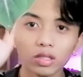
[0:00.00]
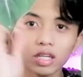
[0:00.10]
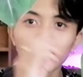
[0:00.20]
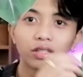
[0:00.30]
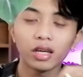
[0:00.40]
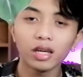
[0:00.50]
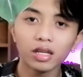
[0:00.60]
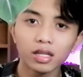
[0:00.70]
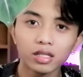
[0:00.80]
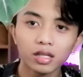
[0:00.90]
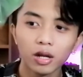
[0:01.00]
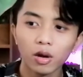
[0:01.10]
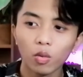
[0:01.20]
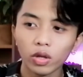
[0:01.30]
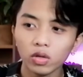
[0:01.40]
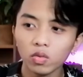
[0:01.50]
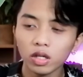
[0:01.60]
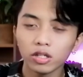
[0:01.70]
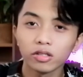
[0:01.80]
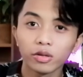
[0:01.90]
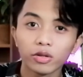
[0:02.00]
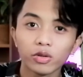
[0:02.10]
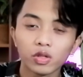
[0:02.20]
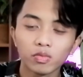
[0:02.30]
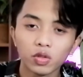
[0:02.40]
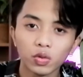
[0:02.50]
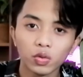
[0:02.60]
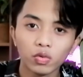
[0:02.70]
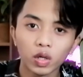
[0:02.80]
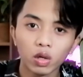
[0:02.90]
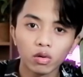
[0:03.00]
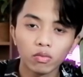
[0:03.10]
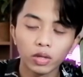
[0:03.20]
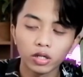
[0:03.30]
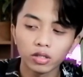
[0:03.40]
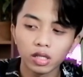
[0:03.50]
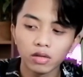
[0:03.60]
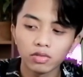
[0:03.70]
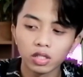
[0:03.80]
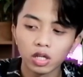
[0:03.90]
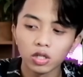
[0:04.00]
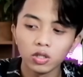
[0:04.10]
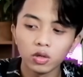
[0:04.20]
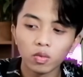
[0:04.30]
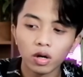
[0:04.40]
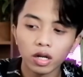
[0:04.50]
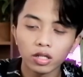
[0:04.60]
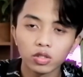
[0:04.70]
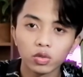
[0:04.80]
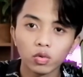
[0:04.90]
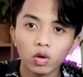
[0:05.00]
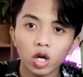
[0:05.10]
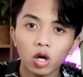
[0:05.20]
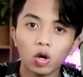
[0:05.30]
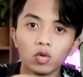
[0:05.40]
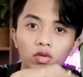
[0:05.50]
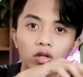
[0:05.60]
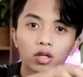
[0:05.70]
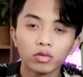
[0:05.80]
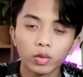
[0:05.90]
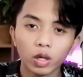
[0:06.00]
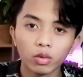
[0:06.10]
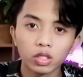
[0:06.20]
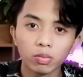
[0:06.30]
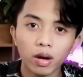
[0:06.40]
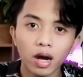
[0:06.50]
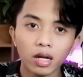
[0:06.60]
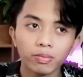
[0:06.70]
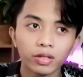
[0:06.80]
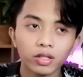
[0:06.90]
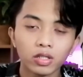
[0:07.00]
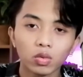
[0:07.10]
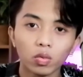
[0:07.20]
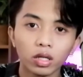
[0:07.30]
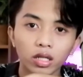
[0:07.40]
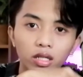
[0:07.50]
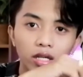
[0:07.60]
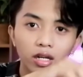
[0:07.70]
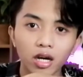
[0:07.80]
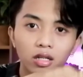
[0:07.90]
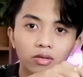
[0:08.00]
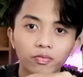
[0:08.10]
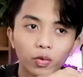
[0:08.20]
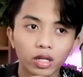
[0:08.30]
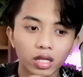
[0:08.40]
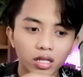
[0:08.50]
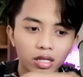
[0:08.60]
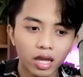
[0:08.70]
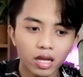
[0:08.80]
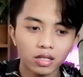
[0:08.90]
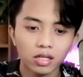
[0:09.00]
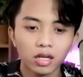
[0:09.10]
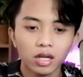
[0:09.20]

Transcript: they say is when you want your Gloriosum to grow bigger leaves, you don't want it to overgrow its pot, because when it can't